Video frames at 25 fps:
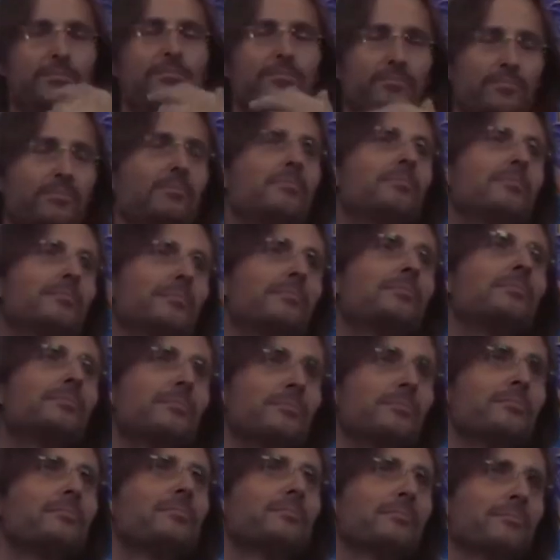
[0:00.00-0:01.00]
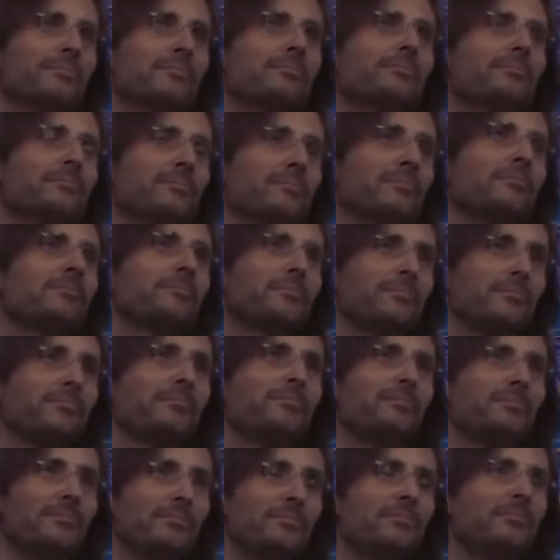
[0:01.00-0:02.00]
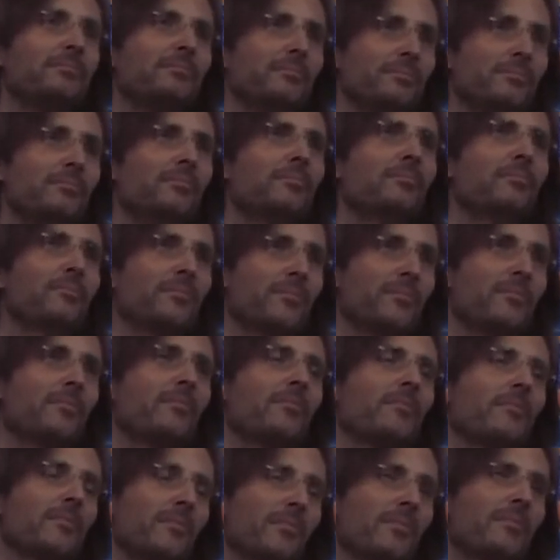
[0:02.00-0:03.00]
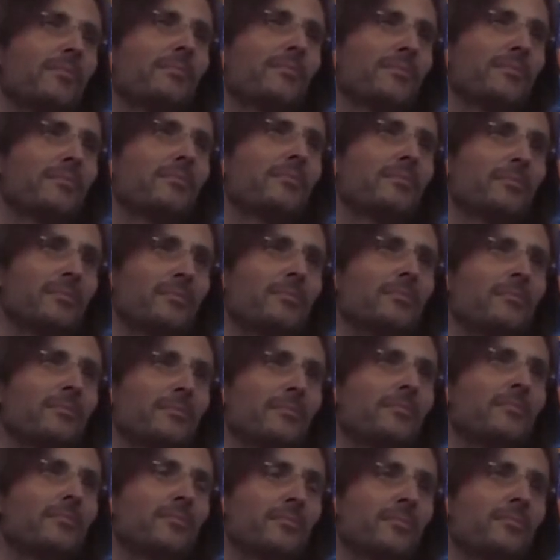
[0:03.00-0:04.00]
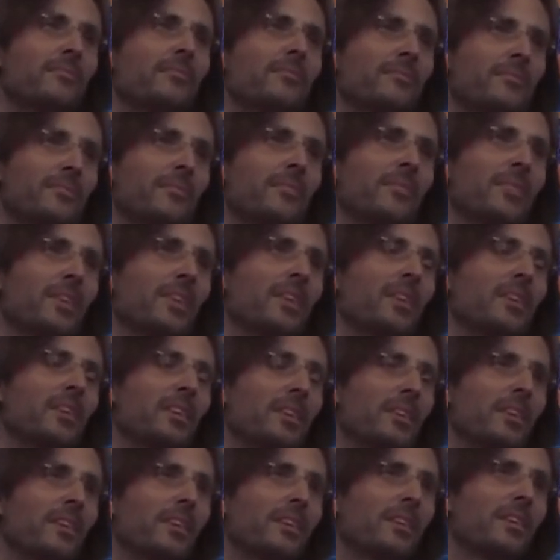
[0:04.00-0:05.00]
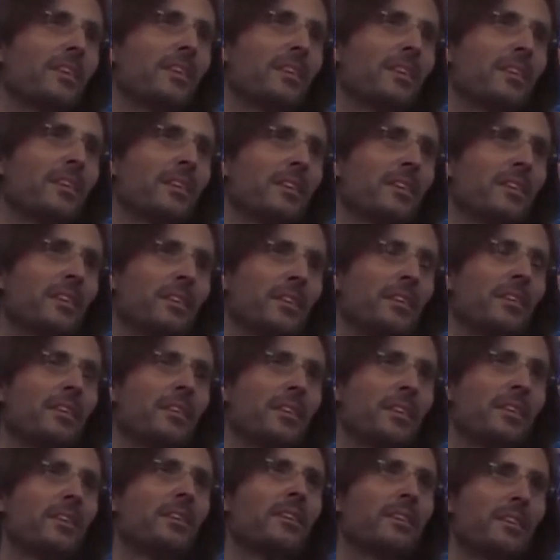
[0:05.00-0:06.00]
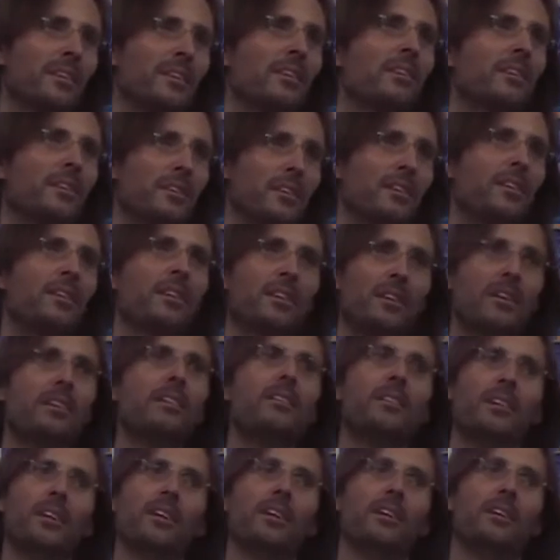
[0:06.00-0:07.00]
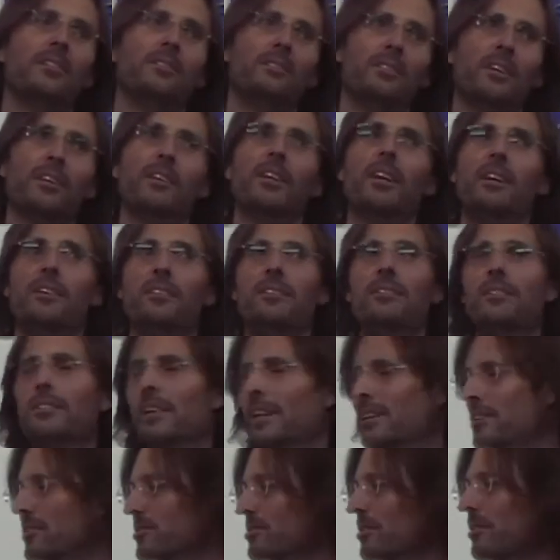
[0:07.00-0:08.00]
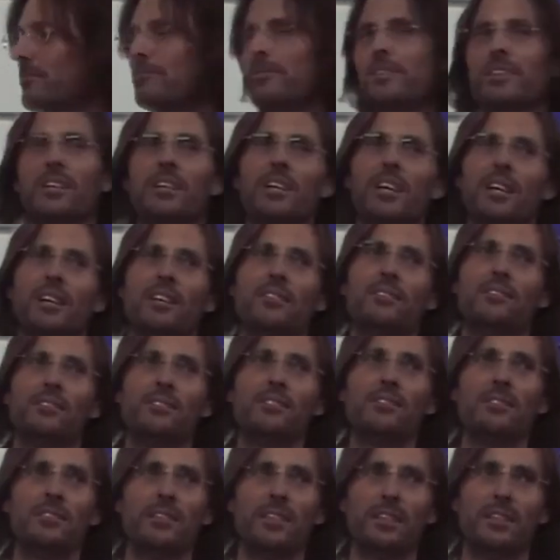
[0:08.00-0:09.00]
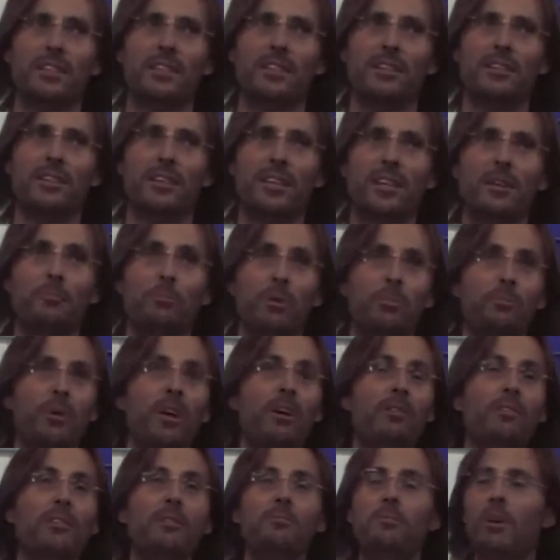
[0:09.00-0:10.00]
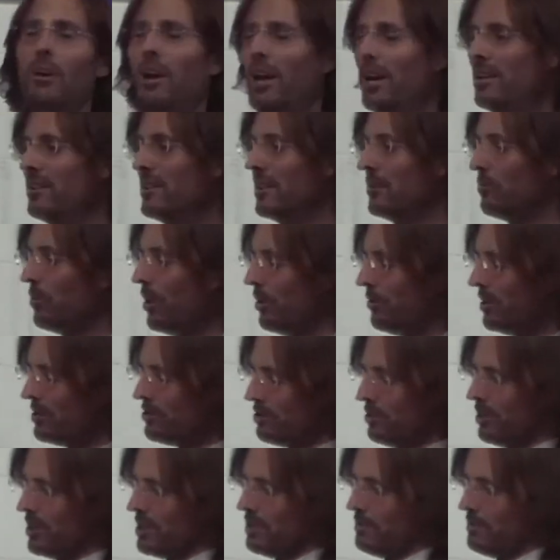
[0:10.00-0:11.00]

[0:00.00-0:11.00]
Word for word: mm. and I don't, I don't have that follow through or that desire, or so that might help. That, yeah, no, that that is often the case. Yeah. But bear in mind that what we're